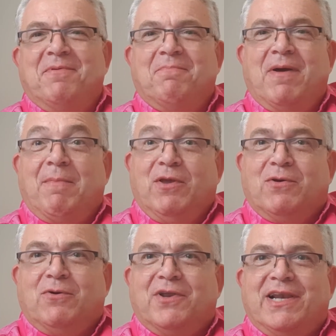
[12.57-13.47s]
Maybe you
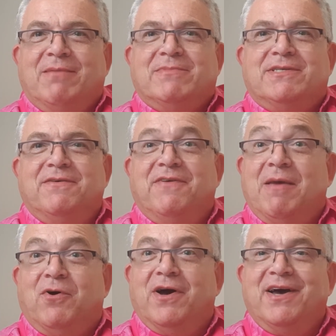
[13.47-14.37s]
caught a glimpse of
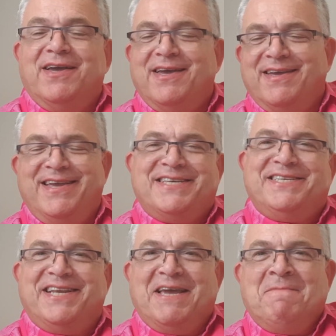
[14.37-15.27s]
him or her
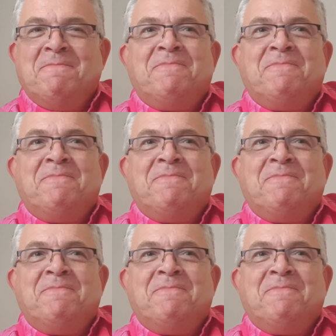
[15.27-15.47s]
yesterday.